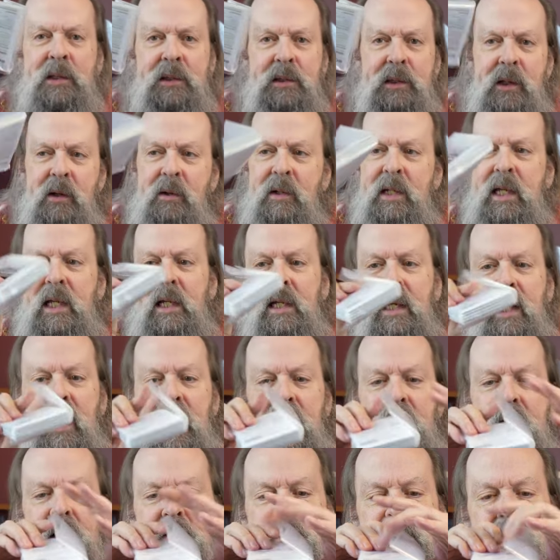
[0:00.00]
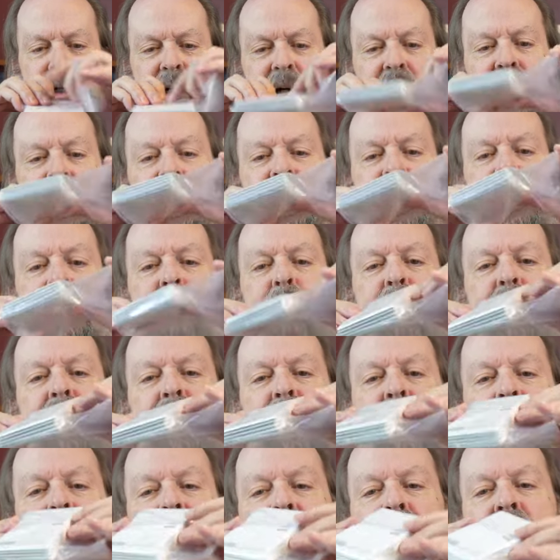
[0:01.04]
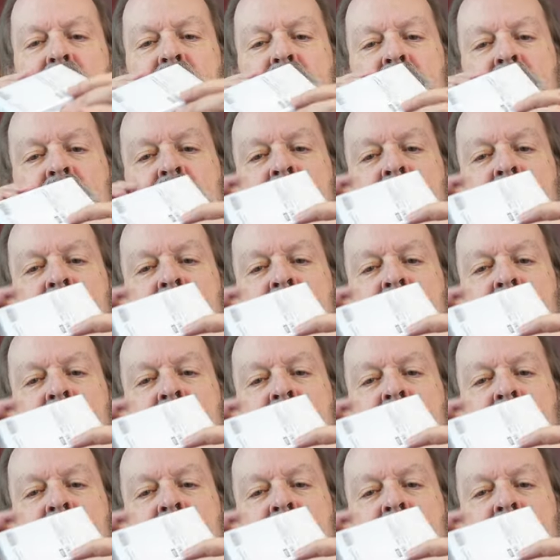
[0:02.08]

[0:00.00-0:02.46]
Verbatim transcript: Sony loves all the little booklets.